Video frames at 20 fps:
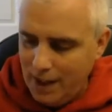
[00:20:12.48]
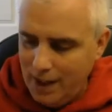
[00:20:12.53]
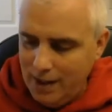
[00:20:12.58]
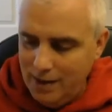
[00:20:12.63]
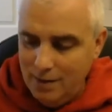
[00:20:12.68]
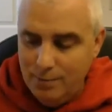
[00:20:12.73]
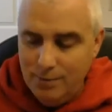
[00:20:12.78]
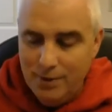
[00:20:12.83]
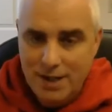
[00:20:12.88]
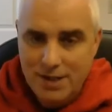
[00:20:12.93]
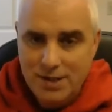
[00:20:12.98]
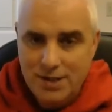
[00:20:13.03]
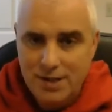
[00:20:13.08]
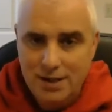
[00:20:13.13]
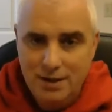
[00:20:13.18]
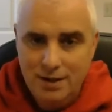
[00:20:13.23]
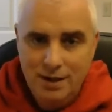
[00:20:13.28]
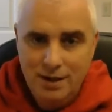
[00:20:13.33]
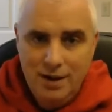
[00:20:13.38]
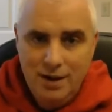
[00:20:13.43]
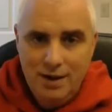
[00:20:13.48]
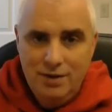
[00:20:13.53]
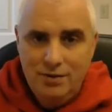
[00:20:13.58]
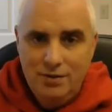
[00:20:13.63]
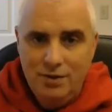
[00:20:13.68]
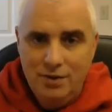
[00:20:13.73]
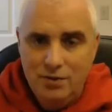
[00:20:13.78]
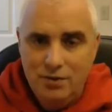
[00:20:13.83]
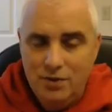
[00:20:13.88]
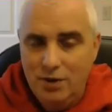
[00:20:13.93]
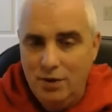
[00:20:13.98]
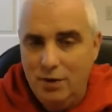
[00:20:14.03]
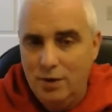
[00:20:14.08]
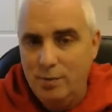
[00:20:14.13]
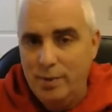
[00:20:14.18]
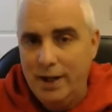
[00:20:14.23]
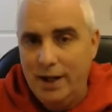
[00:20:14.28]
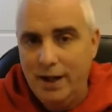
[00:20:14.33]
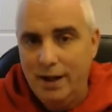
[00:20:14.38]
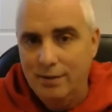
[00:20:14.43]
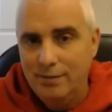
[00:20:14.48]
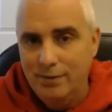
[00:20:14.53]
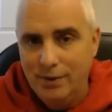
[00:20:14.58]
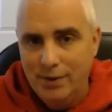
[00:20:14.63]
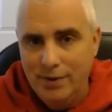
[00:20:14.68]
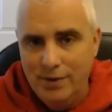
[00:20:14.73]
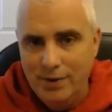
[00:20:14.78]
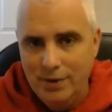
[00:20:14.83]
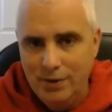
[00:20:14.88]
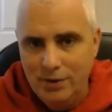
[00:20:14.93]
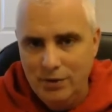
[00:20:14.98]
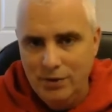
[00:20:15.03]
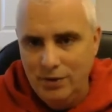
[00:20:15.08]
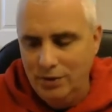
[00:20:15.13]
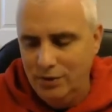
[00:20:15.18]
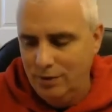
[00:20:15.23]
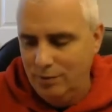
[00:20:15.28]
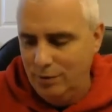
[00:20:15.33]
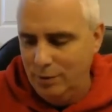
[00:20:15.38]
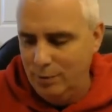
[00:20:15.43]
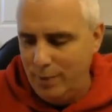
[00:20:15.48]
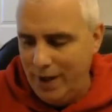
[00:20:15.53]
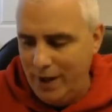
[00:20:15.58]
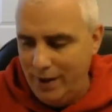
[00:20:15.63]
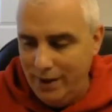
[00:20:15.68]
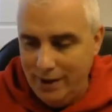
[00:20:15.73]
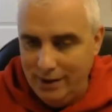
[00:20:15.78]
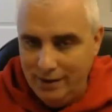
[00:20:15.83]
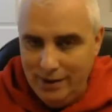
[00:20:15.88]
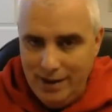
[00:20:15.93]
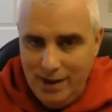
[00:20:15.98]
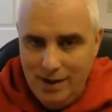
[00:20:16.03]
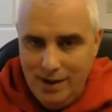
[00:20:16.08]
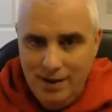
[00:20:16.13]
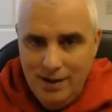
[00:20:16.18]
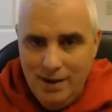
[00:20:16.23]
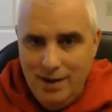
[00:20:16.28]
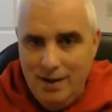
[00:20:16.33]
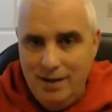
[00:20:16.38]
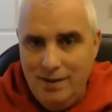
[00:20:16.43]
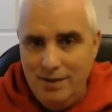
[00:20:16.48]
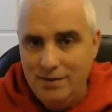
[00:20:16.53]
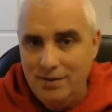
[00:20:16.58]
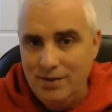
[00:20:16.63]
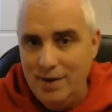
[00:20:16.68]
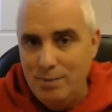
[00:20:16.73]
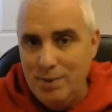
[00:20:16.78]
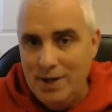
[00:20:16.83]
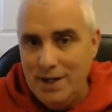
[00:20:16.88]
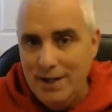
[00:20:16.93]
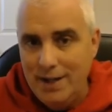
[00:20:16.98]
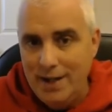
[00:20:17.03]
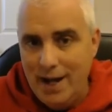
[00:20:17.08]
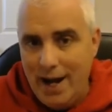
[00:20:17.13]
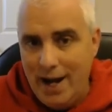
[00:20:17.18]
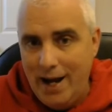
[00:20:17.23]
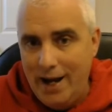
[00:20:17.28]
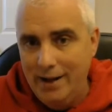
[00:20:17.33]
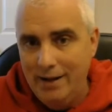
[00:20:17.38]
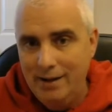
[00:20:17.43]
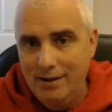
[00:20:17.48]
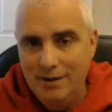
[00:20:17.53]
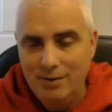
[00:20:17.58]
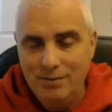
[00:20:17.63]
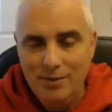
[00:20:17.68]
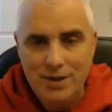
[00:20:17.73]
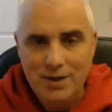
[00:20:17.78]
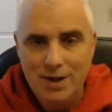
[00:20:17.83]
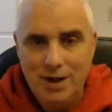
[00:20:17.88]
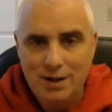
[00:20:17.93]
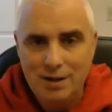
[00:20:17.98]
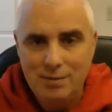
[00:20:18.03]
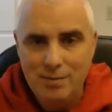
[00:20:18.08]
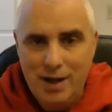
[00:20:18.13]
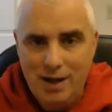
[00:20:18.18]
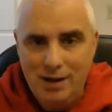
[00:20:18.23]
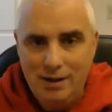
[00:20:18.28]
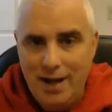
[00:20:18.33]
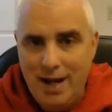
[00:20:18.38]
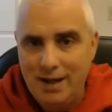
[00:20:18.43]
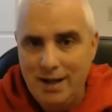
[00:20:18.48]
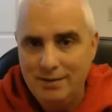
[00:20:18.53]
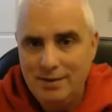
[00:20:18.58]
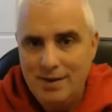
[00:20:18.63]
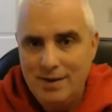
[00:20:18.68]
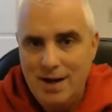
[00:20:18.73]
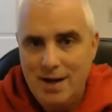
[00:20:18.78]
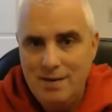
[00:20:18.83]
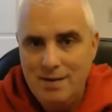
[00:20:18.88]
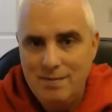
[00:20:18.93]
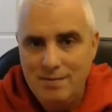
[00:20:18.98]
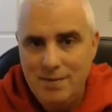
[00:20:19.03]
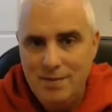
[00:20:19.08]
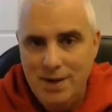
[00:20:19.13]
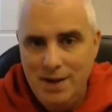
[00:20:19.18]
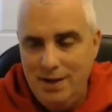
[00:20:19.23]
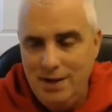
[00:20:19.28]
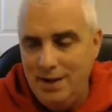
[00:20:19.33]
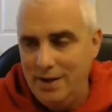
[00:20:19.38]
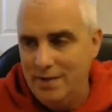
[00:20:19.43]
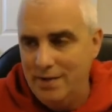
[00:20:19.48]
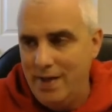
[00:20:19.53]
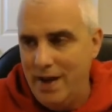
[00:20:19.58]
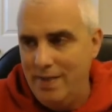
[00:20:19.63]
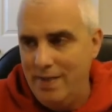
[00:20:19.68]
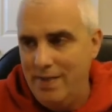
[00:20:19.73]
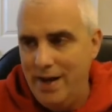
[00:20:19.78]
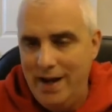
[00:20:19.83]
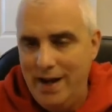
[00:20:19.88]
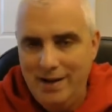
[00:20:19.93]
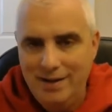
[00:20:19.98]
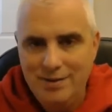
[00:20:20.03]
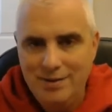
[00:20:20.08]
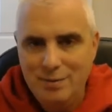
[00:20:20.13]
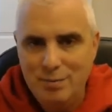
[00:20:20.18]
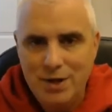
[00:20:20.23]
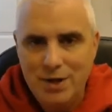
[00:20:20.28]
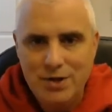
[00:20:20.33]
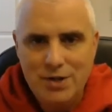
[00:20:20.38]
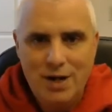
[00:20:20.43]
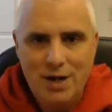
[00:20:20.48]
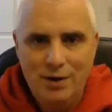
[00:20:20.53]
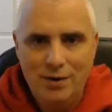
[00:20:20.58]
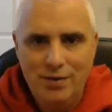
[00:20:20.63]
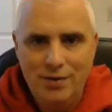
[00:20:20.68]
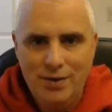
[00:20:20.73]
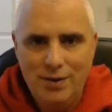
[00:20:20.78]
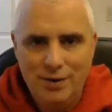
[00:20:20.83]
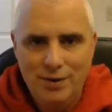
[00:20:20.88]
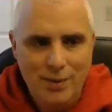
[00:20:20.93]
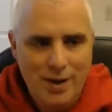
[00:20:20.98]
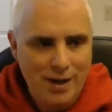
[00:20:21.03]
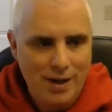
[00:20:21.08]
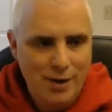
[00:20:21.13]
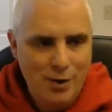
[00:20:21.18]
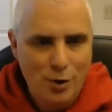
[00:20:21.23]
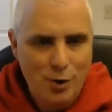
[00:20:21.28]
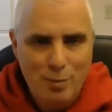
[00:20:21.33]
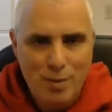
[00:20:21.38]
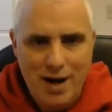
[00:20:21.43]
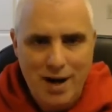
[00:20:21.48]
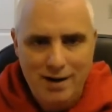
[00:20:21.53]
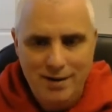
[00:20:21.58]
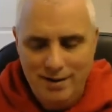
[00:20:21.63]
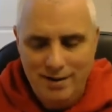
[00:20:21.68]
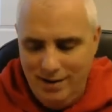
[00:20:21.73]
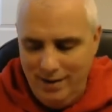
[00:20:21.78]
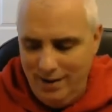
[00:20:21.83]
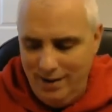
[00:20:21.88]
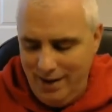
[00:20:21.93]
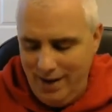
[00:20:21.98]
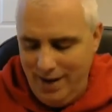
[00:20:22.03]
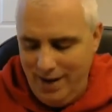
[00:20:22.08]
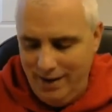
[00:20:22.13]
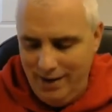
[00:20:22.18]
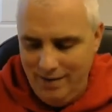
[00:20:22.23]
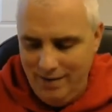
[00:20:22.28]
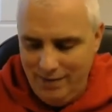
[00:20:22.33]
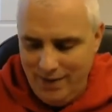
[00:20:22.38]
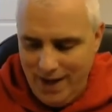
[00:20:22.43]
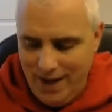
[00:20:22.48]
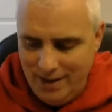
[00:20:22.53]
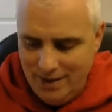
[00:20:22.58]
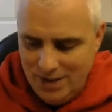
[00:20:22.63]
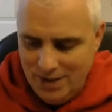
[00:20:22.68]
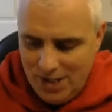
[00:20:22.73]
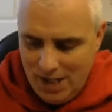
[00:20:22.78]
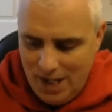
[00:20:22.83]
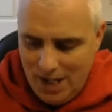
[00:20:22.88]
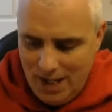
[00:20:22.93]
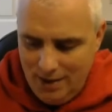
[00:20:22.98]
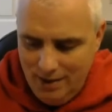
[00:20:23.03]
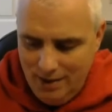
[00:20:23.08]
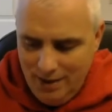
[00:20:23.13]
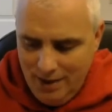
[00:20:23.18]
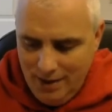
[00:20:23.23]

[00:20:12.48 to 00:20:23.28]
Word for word: and depression so, so you want to be careful with those, use them sparingly. The CBTI that we talked about last time, you know, that, that is a much healthier way to go about it and give that a shot.